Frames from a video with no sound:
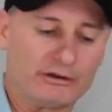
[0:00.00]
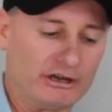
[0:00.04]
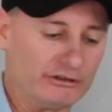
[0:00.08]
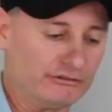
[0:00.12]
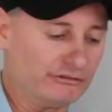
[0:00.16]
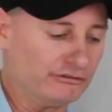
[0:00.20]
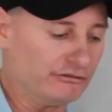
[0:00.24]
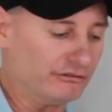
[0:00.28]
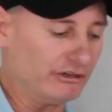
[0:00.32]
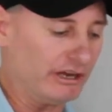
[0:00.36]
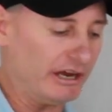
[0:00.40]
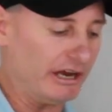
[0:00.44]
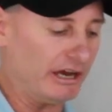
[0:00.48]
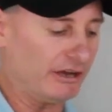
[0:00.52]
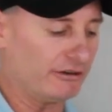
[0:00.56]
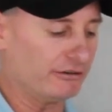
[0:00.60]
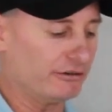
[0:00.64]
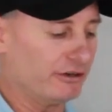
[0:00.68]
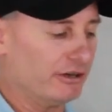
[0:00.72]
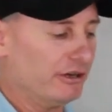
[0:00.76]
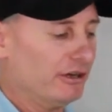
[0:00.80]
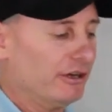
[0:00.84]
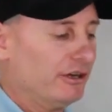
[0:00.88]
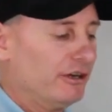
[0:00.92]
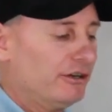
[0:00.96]
runs
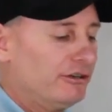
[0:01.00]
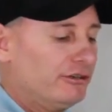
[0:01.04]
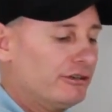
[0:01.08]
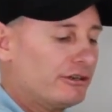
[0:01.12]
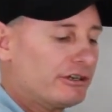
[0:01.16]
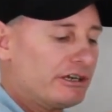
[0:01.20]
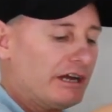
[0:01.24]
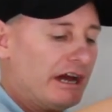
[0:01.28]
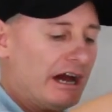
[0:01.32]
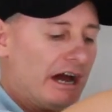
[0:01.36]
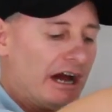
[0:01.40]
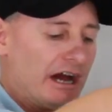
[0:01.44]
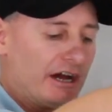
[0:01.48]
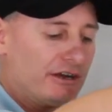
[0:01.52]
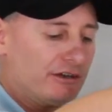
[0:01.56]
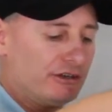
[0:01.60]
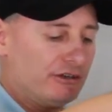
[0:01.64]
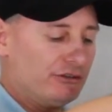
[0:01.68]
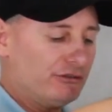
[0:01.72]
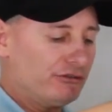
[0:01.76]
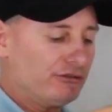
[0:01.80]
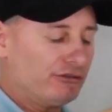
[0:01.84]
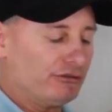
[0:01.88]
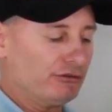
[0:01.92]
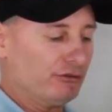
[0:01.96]
down. You can't
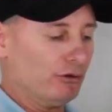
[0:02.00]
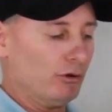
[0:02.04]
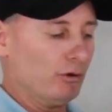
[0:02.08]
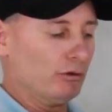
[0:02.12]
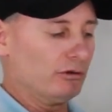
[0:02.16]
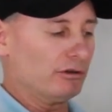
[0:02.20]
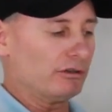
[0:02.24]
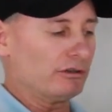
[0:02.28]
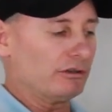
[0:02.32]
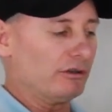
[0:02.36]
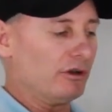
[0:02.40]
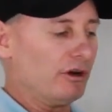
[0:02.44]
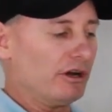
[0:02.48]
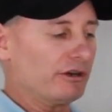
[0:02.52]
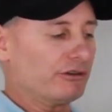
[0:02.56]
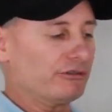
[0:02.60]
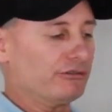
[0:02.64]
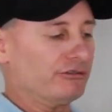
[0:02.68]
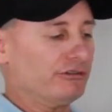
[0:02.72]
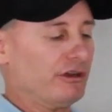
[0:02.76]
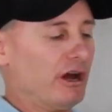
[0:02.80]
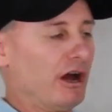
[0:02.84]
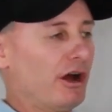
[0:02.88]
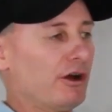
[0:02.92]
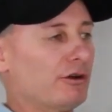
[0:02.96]
install it like
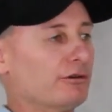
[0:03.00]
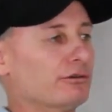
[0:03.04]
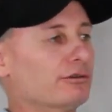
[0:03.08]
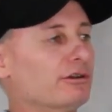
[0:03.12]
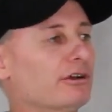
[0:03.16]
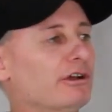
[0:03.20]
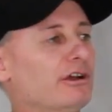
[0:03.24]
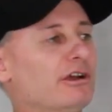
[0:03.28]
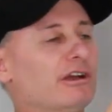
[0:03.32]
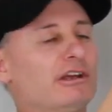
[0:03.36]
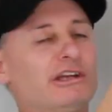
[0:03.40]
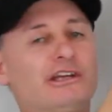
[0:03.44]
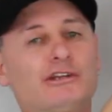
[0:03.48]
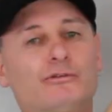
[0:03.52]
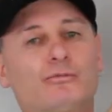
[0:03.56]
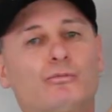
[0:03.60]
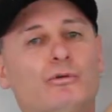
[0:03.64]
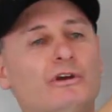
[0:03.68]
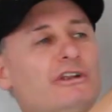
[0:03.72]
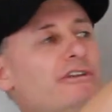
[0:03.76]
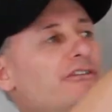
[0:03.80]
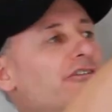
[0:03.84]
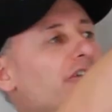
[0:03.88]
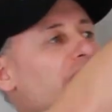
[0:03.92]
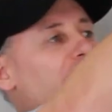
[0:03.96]
so. In
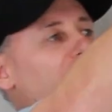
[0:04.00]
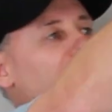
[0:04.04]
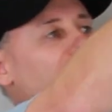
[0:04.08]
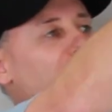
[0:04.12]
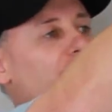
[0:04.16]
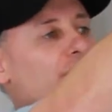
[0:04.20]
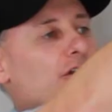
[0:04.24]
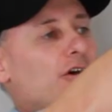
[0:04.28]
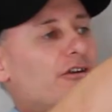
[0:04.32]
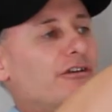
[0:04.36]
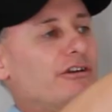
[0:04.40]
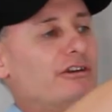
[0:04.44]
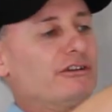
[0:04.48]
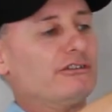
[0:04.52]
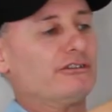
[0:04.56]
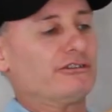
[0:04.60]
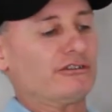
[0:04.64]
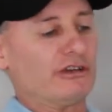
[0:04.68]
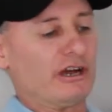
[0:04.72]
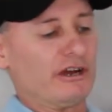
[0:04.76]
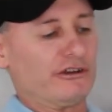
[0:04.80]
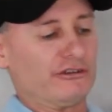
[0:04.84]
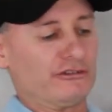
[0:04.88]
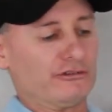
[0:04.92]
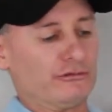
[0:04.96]
winter,
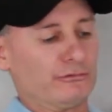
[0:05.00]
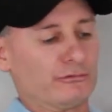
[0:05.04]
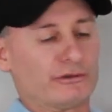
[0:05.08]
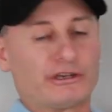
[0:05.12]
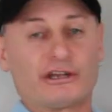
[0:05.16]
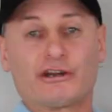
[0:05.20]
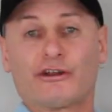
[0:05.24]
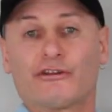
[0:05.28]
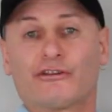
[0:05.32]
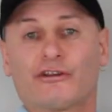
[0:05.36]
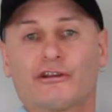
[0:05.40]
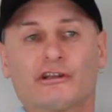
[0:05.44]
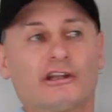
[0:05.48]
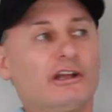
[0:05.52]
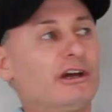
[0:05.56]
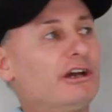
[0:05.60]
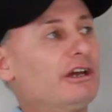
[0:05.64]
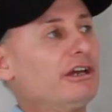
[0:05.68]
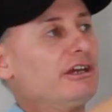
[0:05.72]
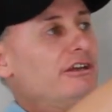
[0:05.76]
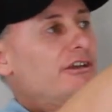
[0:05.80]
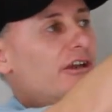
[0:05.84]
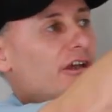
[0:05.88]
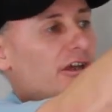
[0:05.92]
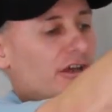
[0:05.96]
condensation will get on the
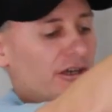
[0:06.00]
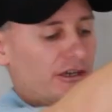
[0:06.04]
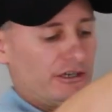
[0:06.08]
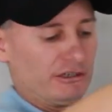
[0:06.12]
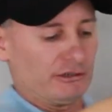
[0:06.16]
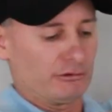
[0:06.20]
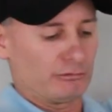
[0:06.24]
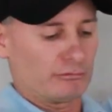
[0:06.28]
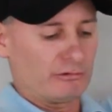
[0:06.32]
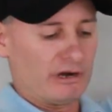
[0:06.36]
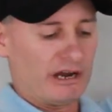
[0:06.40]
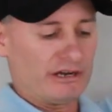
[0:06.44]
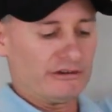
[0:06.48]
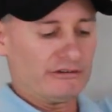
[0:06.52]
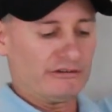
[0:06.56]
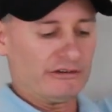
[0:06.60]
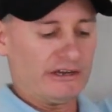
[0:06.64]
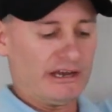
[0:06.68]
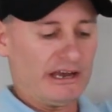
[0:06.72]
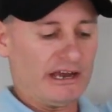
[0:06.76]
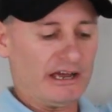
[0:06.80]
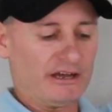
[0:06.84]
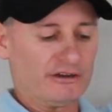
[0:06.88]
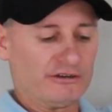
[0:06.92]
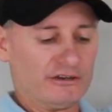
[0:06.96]
lead, it'll run
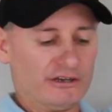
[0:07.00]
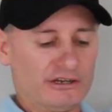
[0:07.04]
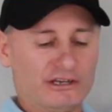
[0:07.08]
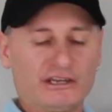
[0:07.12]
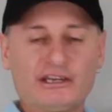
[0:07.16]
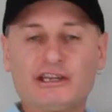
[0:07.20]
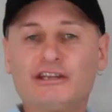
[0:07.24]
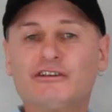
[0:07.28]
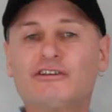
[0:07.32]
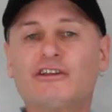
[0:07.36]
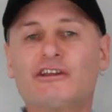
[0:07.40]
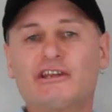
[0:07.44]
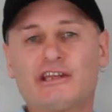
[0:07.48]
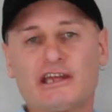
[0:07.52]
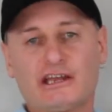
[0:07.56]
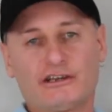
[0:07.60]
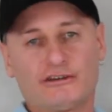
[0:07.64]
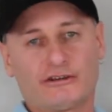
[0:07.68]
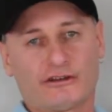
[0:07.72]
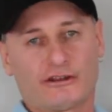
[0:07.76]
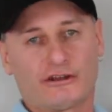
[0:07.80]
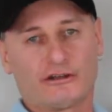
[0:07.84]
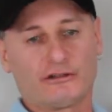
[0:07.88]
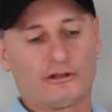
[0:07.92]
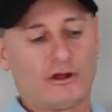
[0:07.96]
down into the
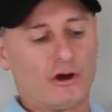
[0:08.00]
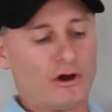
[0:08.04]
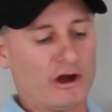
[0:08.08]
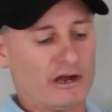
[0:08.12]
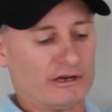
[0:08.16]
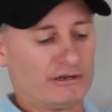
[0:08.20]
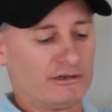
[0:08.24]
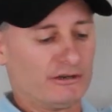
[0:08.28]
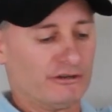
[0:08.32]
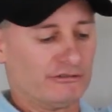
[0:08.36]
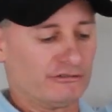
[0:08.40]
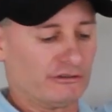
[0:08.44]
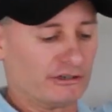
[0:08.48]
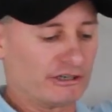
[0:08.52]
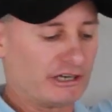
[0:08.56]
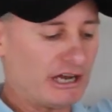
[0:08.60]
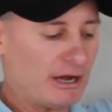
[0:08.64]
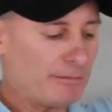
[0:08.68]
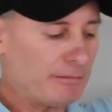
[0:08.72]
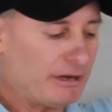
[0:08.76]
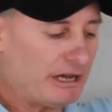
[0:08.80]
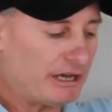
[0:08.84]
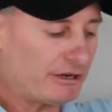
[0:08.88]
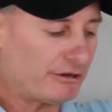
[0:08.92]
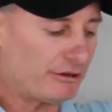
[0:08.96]
end of the light. So
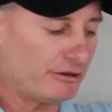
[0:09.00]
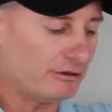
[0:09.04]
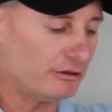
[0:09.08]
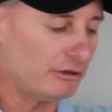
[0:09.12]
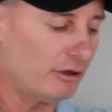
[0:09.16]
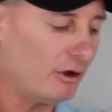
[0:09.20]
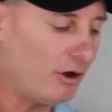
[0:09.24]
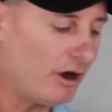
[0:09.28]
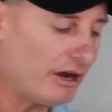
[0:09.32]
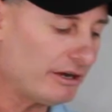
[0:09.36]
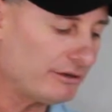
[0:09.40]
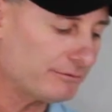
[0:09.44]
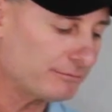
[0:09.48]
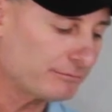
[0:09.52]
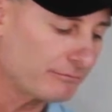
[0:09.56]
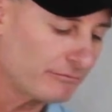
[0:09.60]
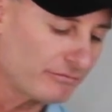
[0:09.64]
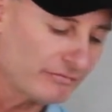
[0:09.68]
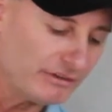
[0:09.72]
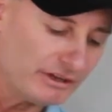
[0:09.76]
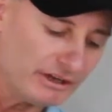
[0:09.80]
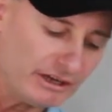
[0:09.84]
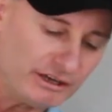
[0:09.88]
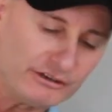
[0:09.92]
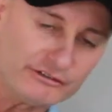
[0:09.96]
come out of the light
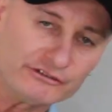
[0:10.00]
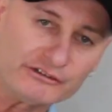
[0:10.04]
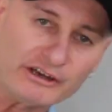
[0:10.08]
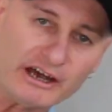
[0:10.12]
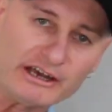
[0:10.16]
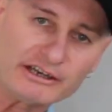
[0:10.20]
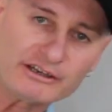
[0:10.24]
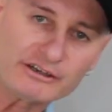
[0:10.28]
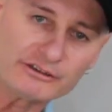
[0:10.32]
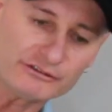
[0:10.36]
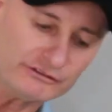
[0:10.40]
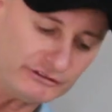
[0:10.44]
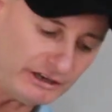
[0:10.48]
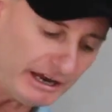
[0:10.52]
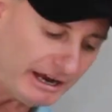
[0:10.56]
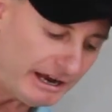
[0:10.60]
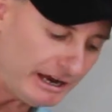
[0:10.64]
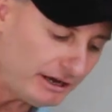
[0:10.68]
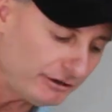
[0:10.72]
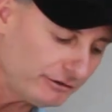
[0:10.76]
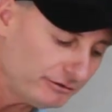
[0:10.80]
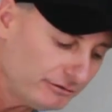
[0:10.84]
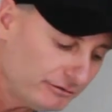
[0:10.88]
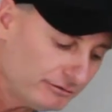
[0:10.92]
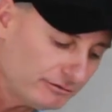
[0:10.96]
and take it
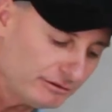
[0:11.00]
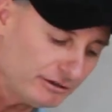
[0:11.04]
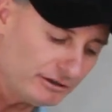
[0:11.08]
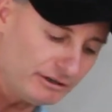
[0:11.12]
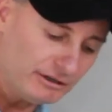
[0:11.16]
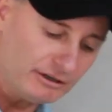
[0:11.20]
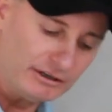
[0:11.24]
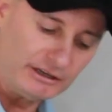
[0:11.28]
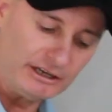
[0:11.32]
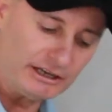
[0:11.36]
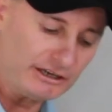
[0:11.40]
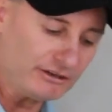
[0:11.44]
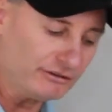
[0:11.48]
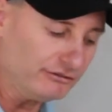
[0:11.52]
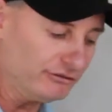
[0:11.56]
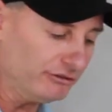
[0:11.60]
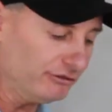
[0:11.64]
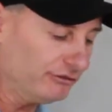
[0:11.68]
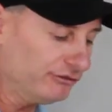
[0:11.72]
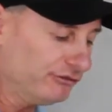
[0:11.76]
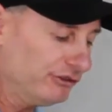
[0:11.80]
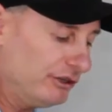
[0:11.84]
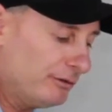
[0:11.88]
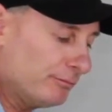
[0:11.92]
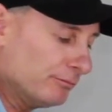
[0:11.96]
down. You can
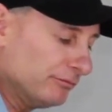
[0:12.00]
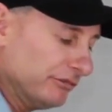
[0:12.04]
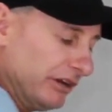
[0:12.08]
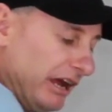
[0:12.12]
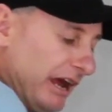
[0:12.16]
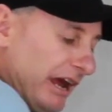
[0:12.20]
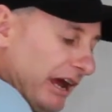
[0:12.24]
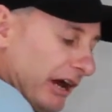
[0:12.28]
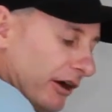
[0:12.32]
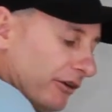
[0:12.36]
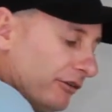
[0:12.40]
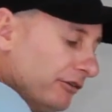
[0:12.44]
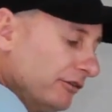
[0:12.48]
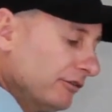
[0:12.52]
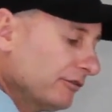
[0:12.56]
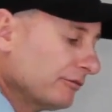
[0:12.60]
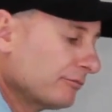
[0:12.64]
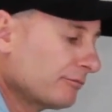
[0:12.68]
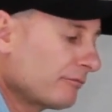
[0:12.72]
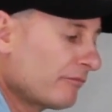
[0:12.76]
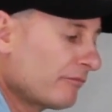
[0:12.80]
just dip down,